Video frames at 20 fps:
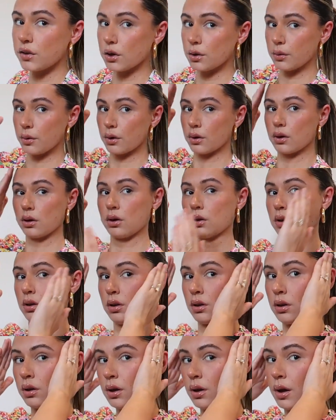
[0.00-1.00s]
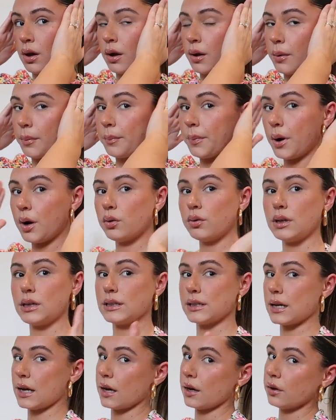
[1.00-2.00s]
your
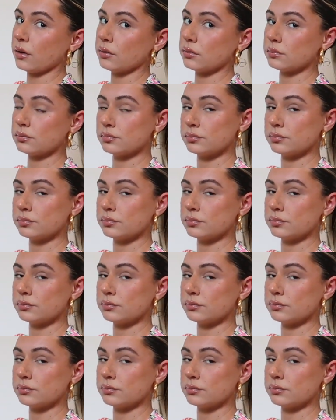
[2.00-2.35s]
ponytail.